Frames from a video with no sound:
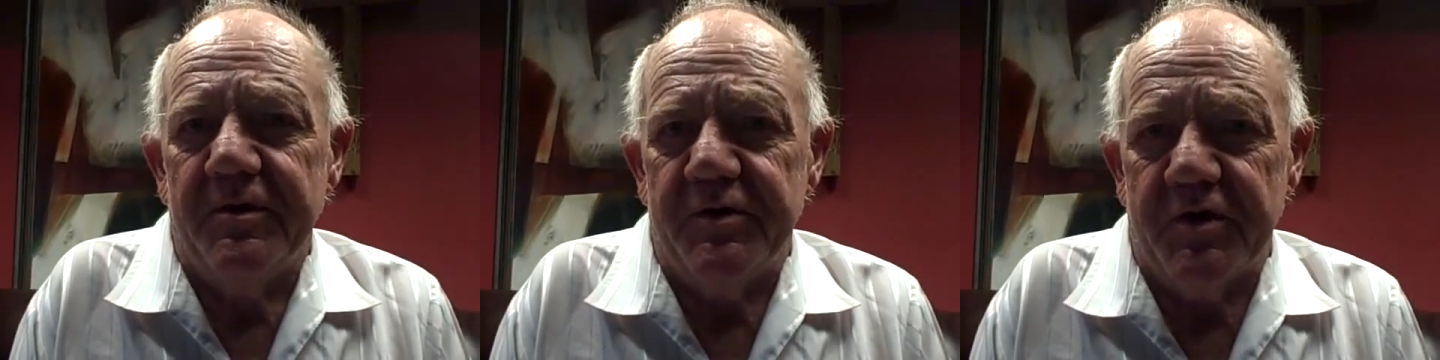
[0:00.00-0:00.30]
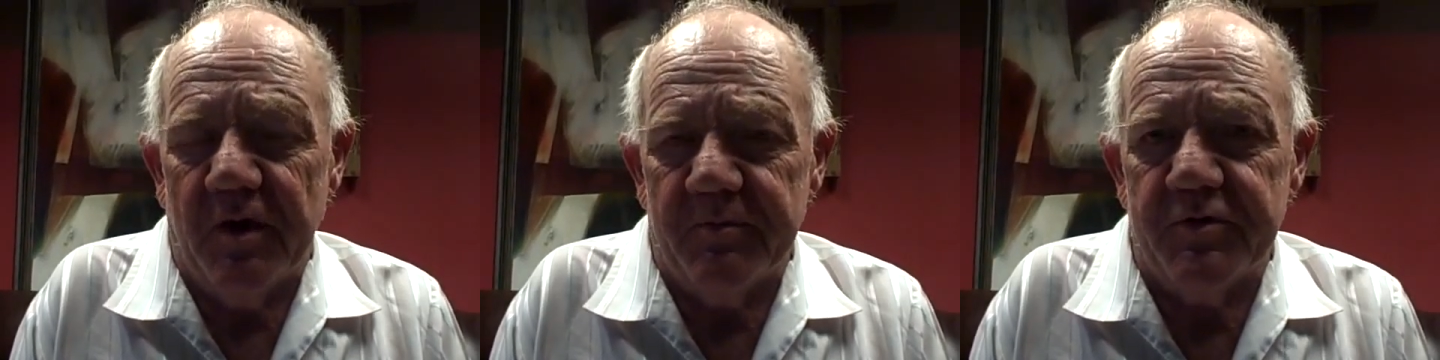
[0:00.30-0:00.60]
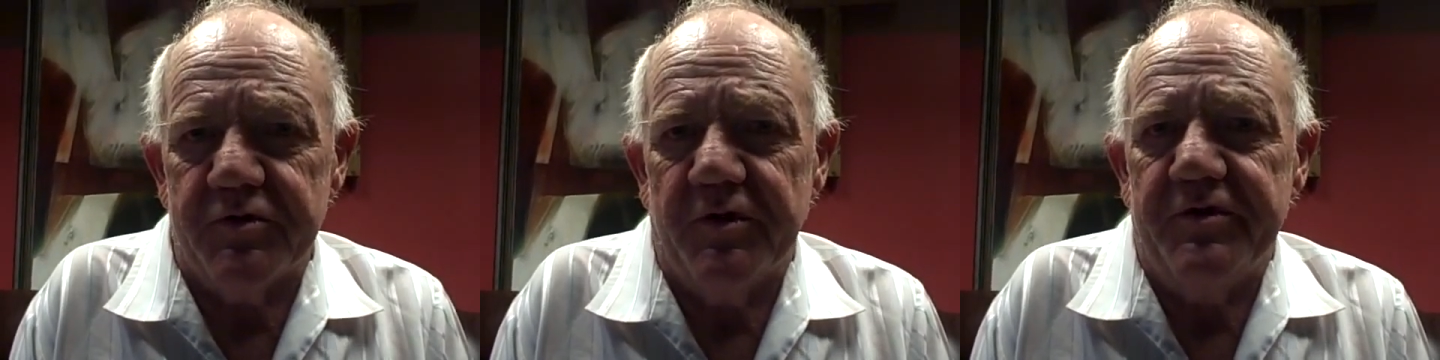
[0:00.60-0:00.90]
to come to
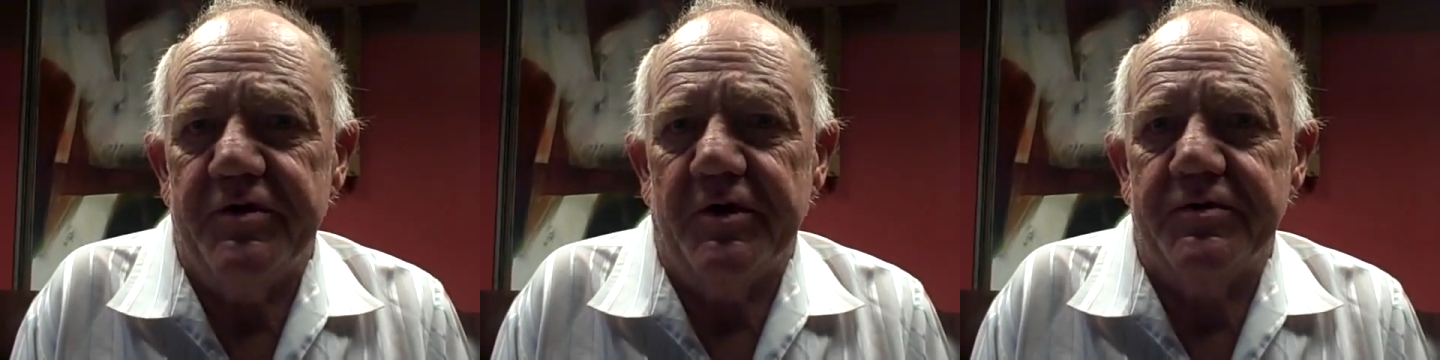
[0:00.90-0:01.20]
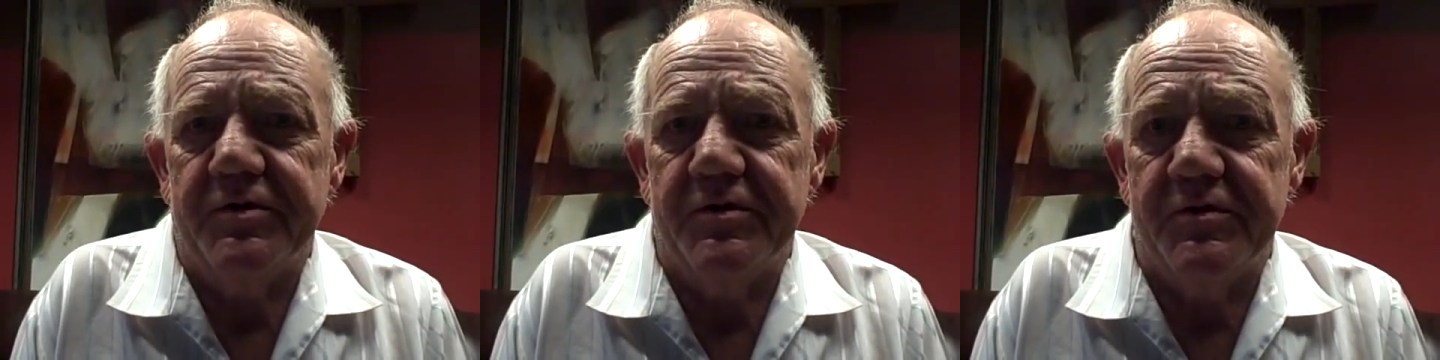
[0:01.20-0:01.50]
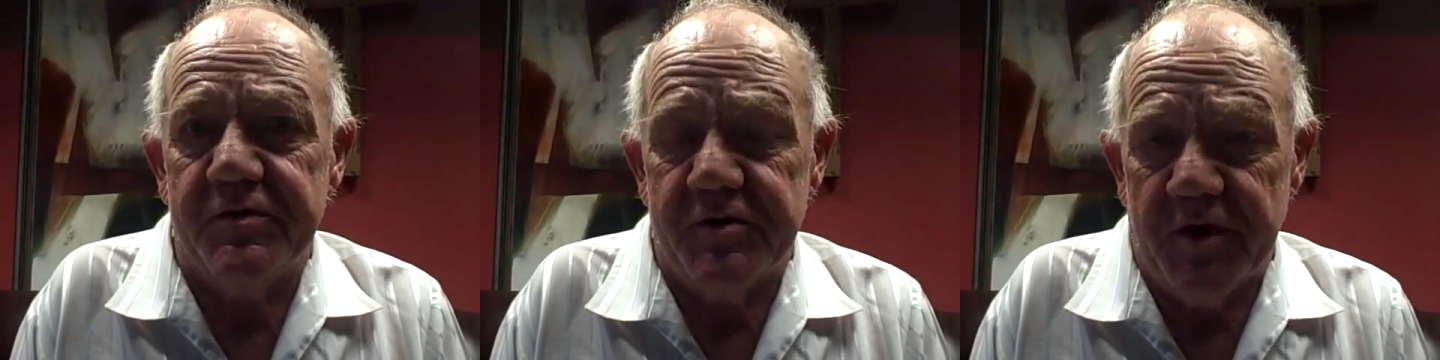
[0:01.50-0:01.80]
Joy Junction,
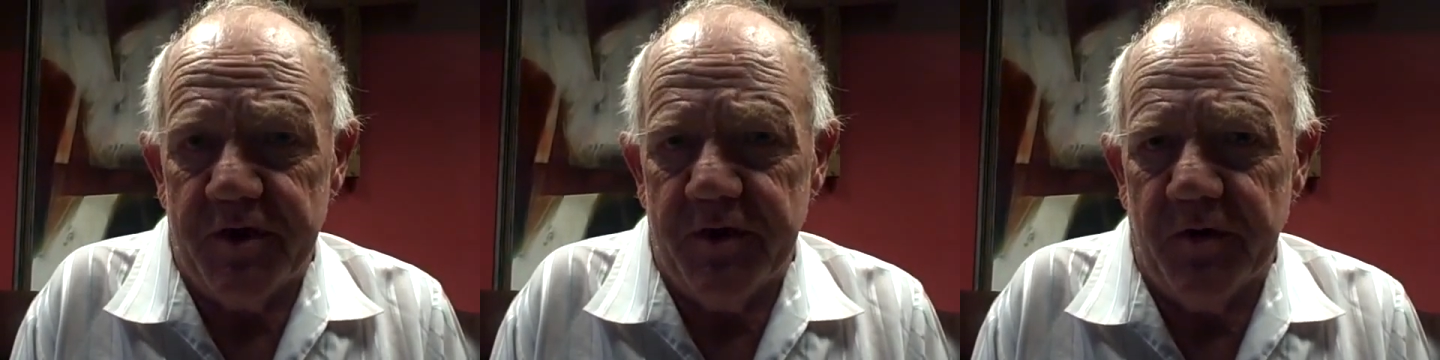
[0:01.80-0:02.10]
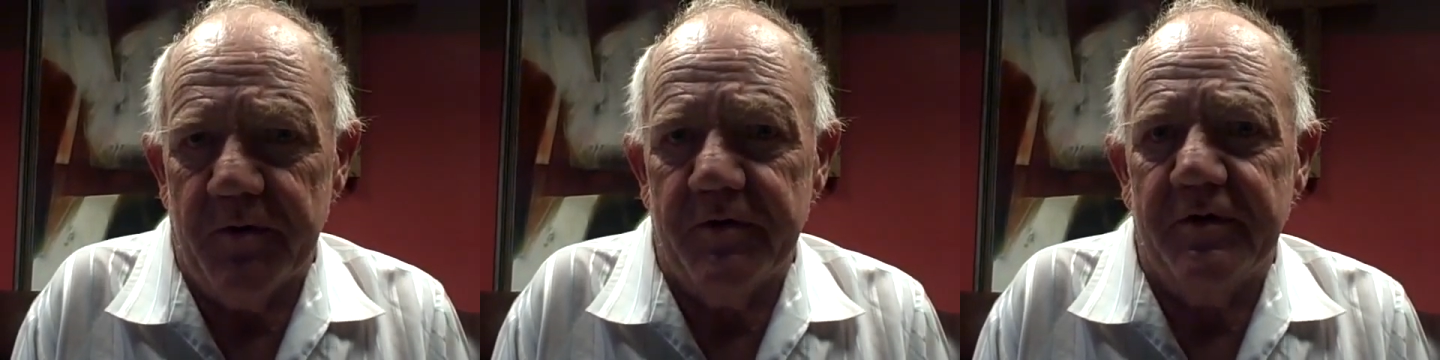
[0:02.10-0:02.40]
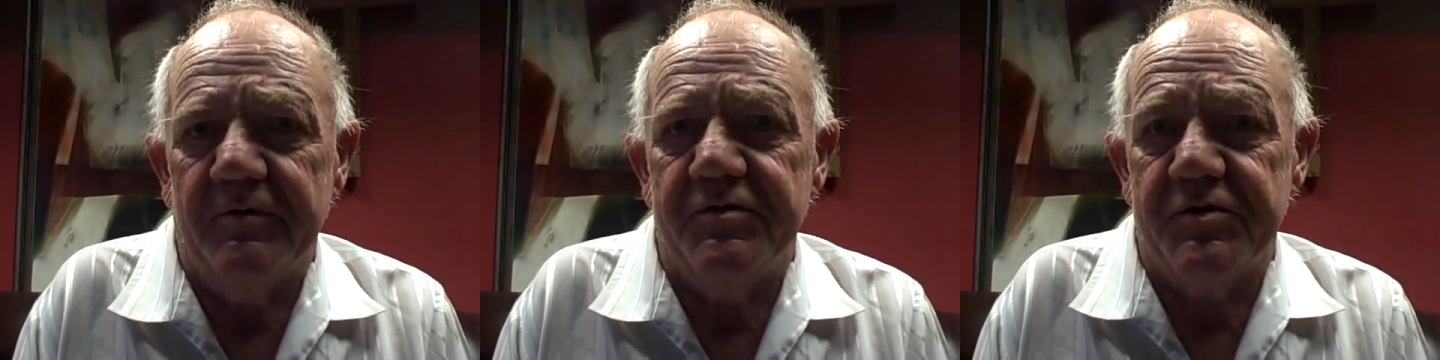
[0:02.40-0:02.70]
stay here,
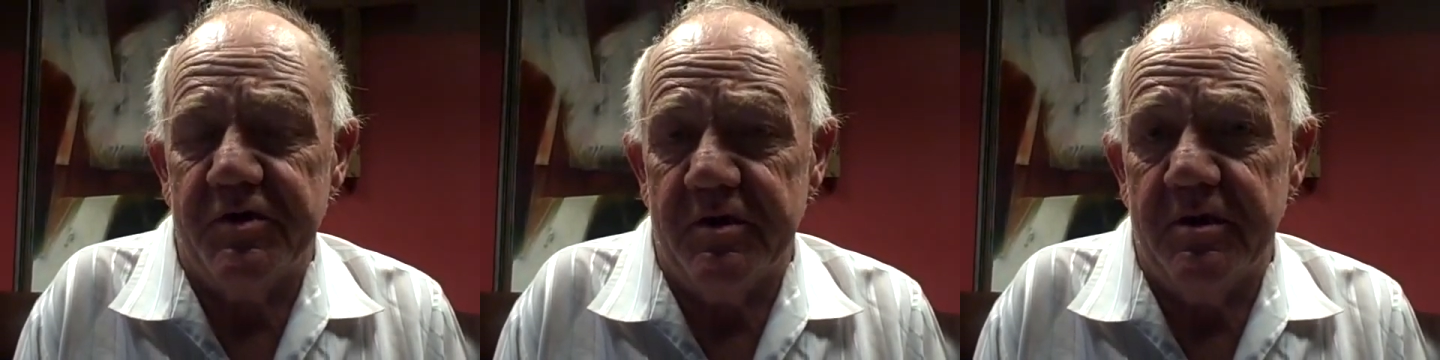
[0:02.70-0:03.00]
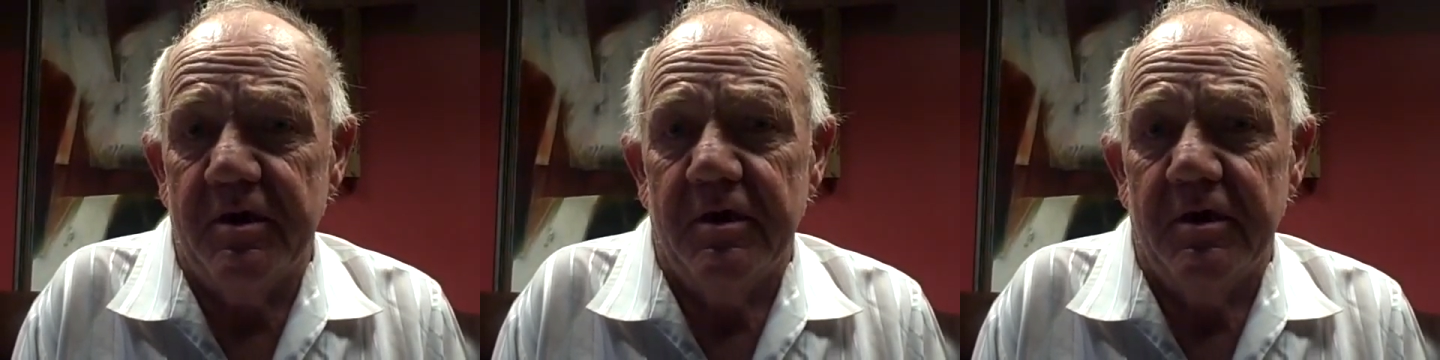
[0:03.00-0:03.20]
and see